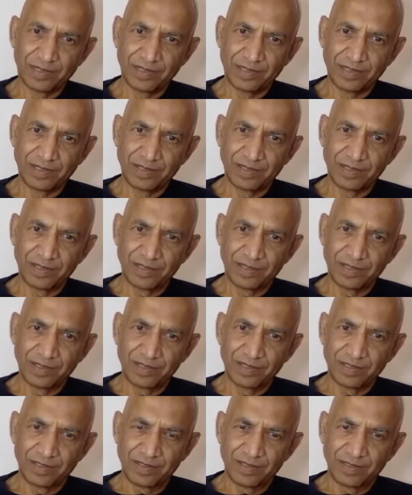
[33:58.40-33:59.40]

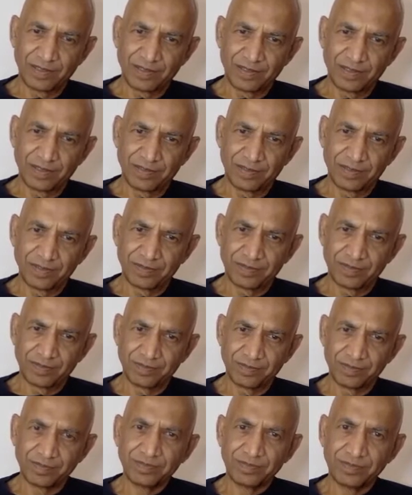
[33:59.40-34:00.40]

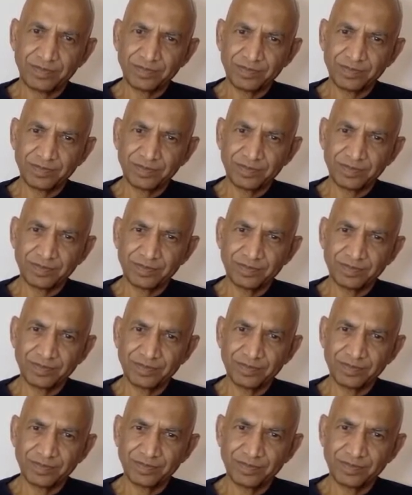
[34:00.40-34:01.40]

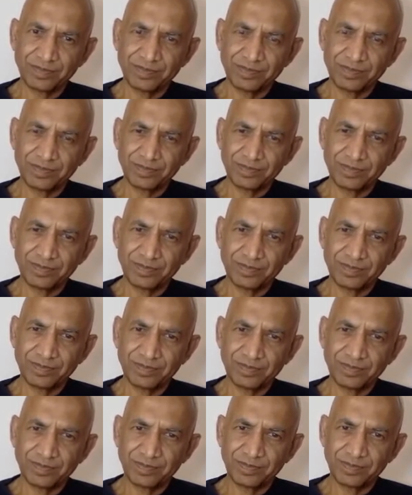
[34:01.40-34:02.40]

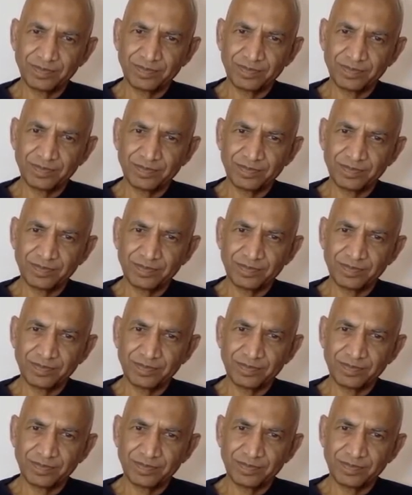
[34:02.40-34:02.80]
(not speaking)